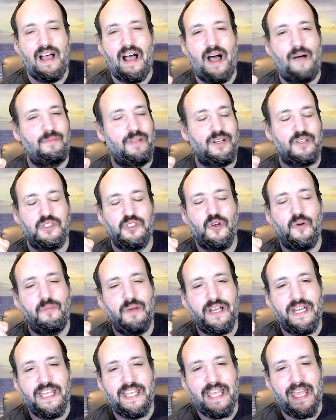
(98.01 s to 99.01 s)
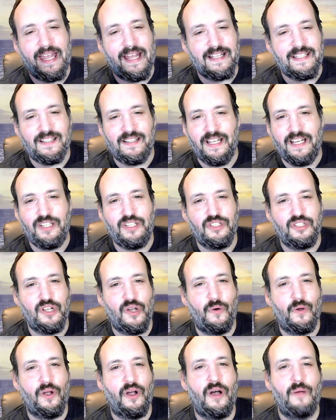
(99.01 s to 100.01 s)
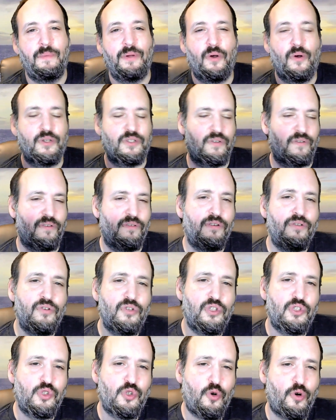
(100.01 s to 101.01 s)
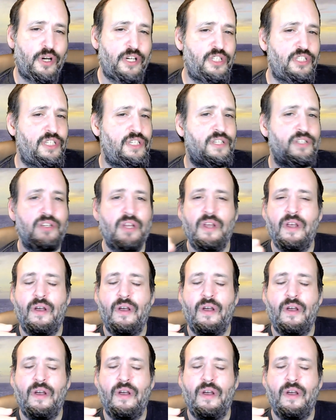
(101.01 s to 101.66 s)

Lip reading: There's so many cancellations going on because of cruise shortages,